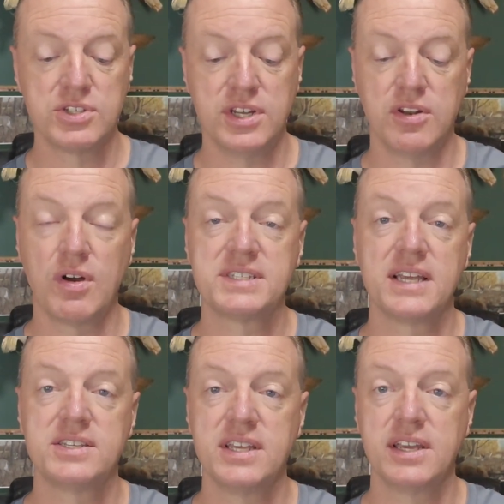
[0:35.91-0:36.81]
And you know, I say
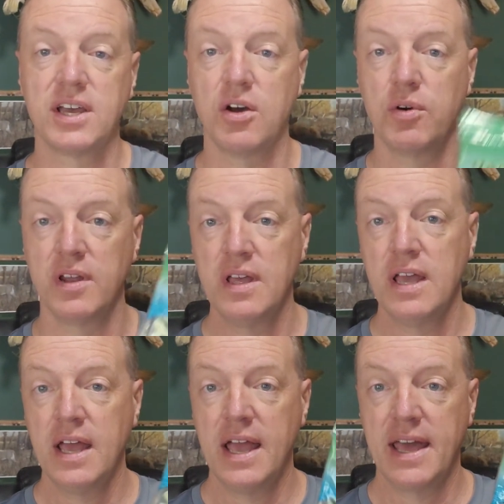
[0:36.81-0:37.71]
Senko,
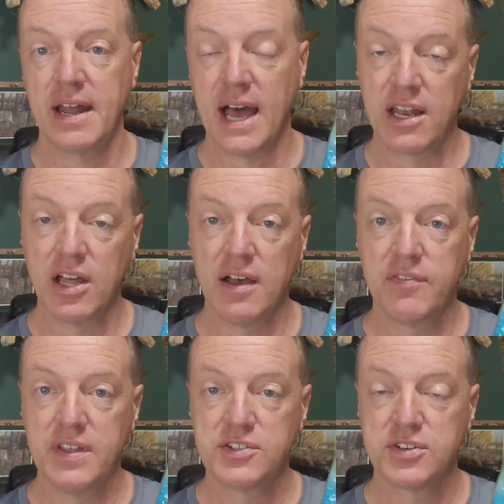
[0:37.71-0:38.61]
and I love
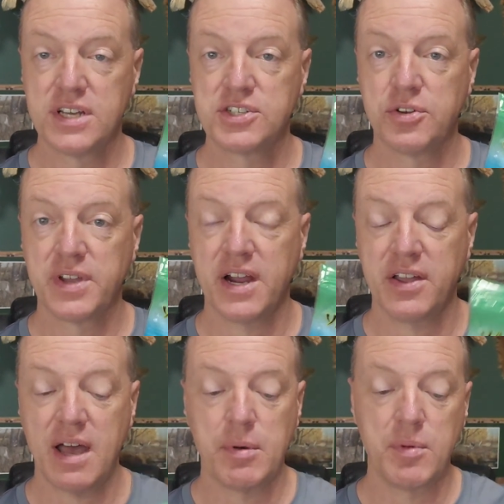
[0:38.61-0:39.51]
the traditional Gary
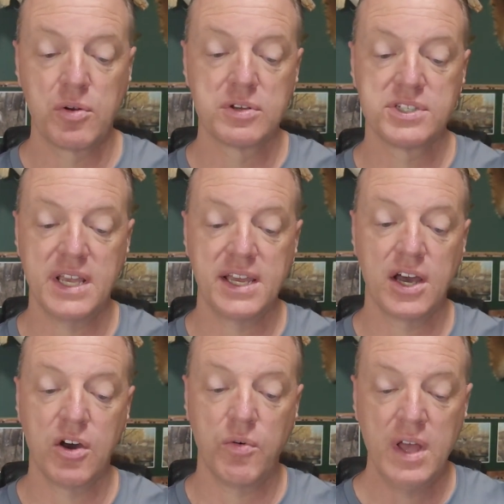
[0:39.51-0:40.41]
Yamamoto
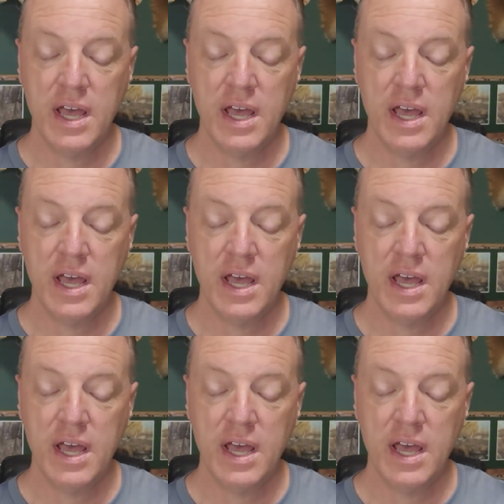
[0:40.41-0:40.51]
Senko,